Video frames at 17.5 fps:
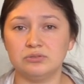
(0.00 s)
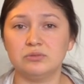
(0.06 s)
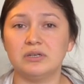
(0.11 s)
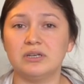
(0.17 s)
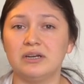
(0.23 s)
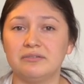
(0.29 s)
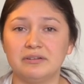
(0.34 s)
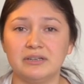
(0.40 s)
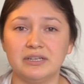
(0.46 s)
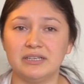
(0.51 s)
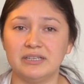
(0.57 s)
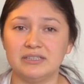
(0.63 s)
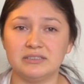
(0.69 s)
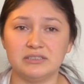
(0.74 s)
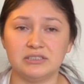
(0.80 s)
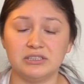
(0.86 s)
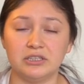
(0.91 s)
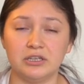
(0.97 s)
whatever it
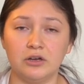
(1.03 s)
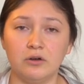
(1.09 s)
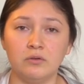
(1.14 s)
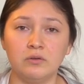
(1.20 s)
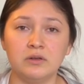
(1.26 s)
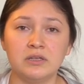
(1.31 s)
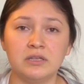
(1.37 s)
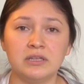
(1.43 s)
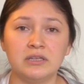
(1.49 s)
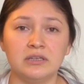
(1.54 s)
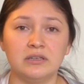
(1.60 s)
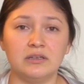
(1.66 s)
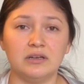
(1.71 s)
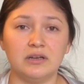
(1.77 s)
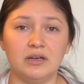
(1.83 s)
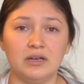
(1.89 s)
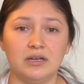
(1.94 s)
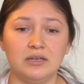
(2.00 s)
is, you
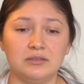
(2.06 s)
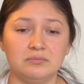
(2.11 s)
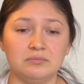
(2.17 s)
know?